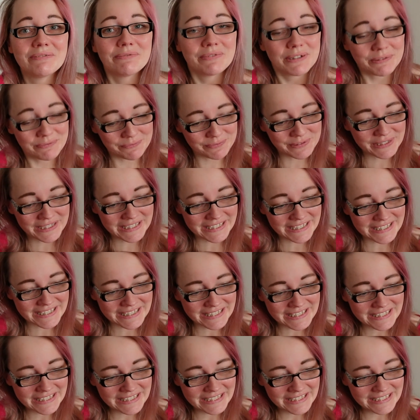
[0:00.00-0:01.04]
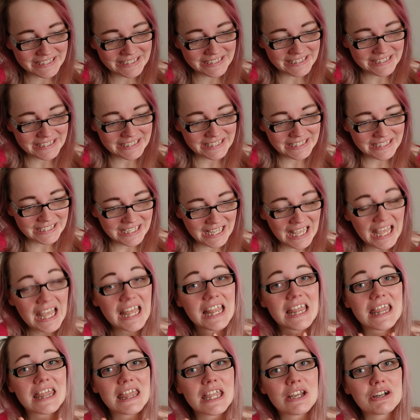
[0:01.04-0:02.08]
50s.
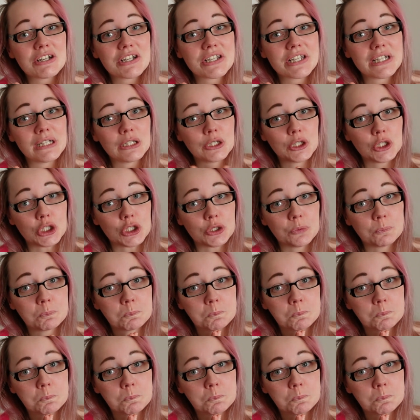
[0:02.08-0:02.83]
They're still good.